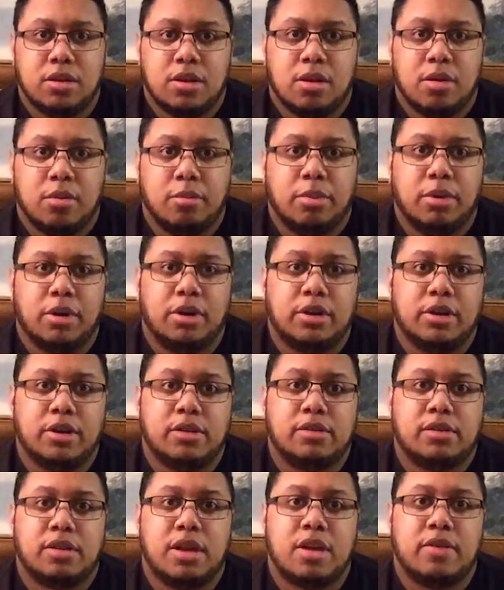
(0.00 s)
But it does
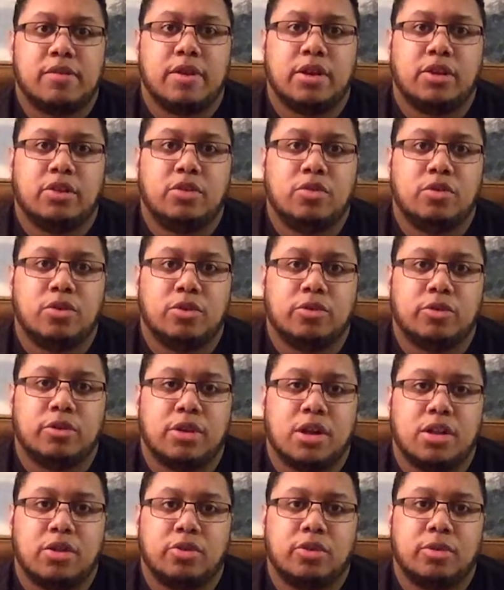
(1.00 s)
have a
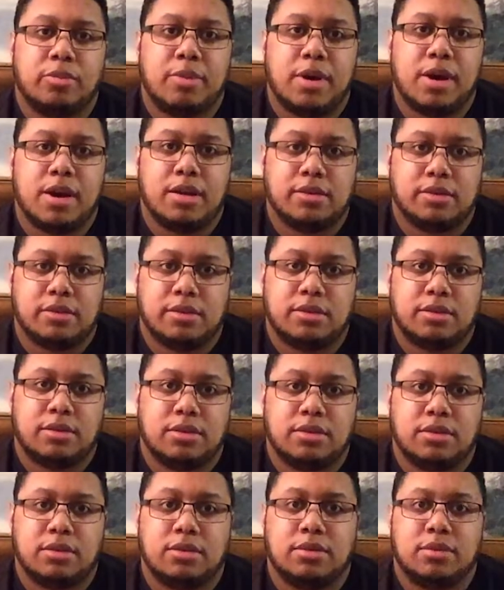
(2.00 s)
$200 deposit.
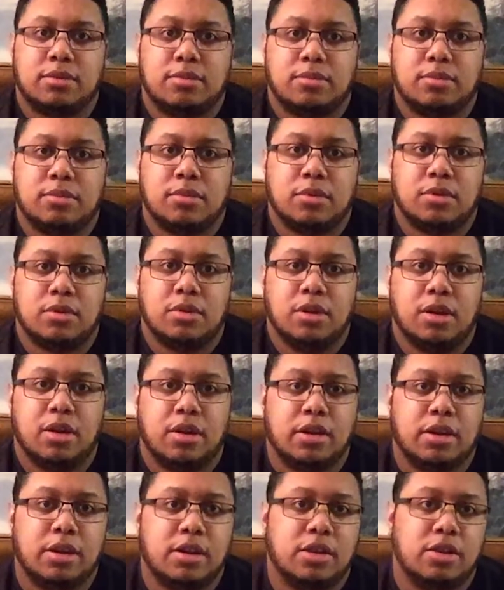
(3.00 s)

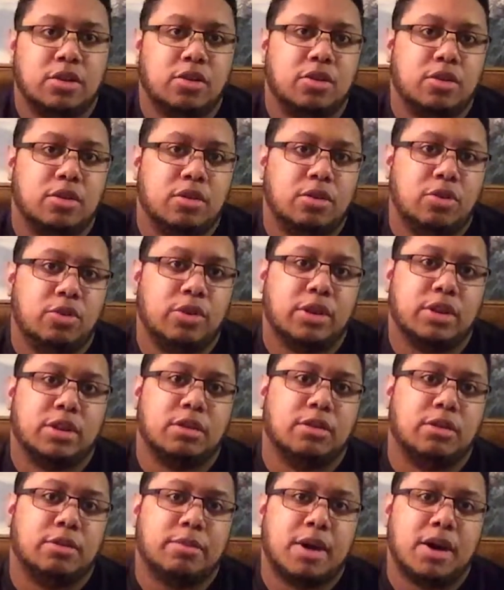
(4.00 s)
Again, you get the
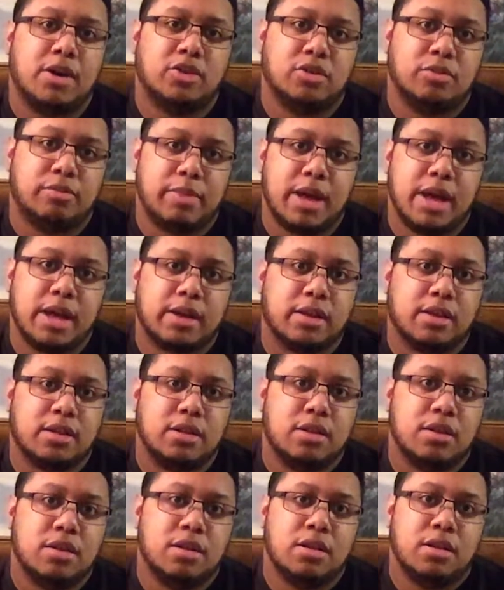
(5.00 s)
deposit back
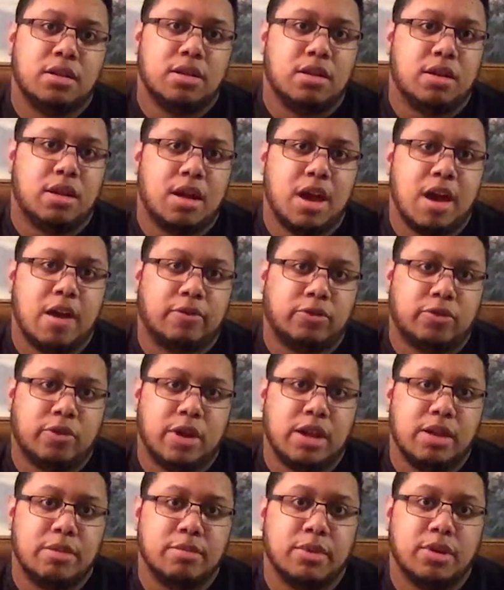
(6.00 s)
after
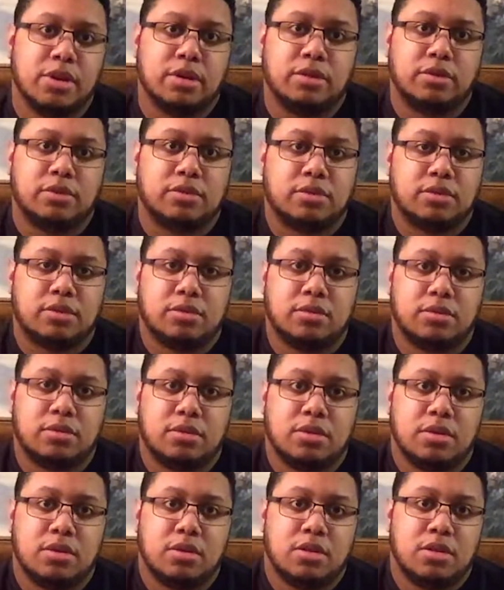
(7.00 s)
8 months.
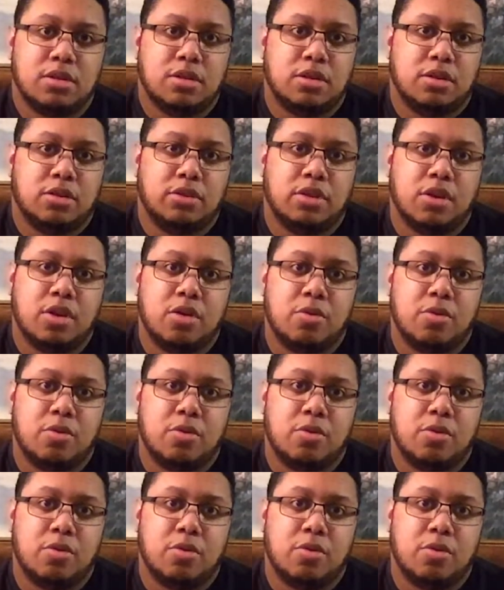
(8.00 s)
So,